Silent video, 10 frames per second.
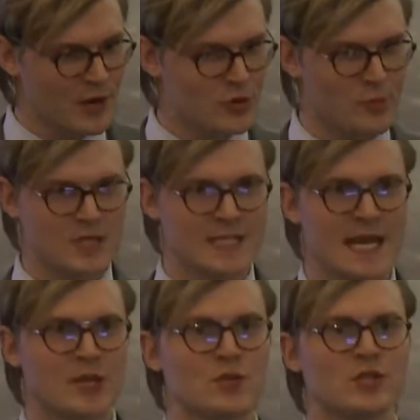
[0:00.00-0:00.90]
to
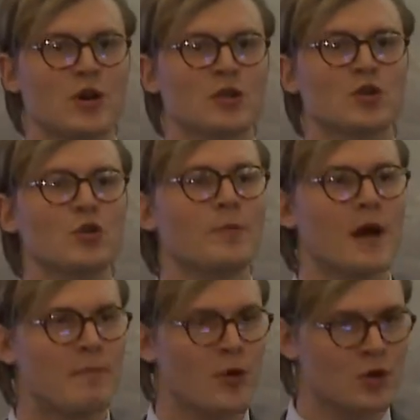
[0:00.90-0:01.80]
present you is called
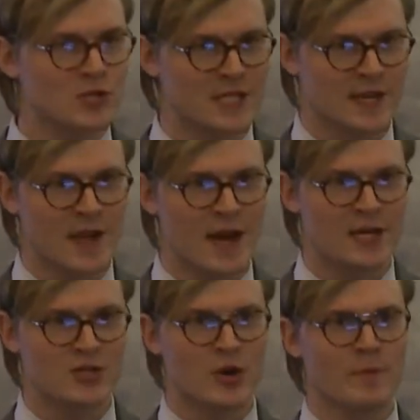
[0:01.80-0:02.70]
QPR Process
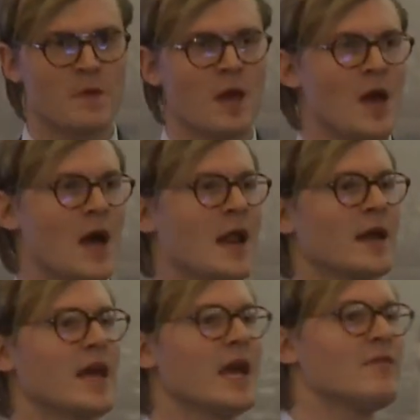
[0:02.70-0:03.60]
Analyzer, and I
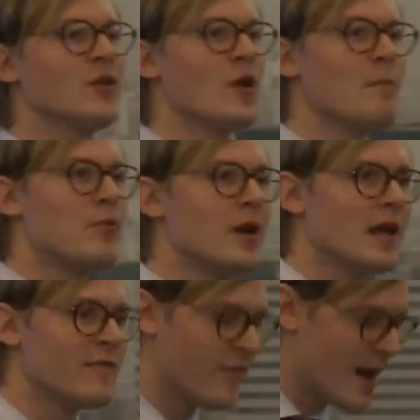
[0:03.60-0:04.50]
gave you a
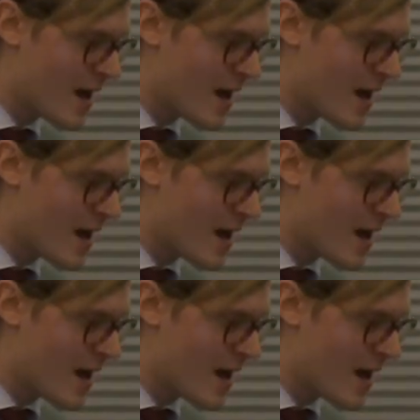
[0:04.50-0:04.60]
brief